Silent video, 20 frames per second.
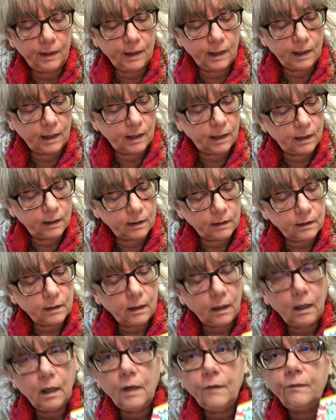
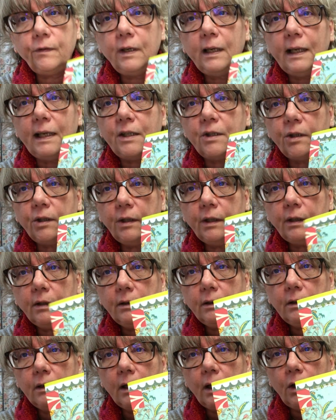a lot of glitter.
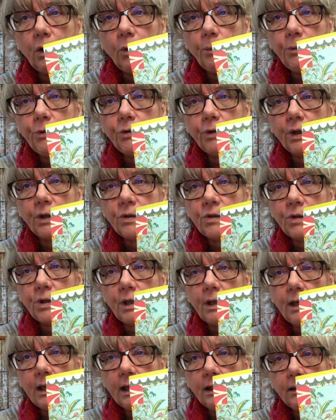I hope you can
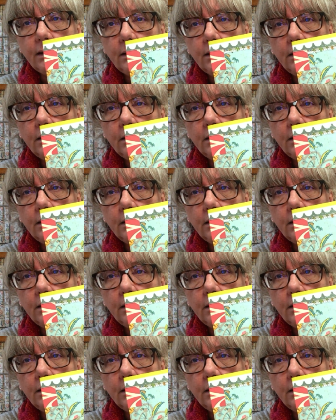see that.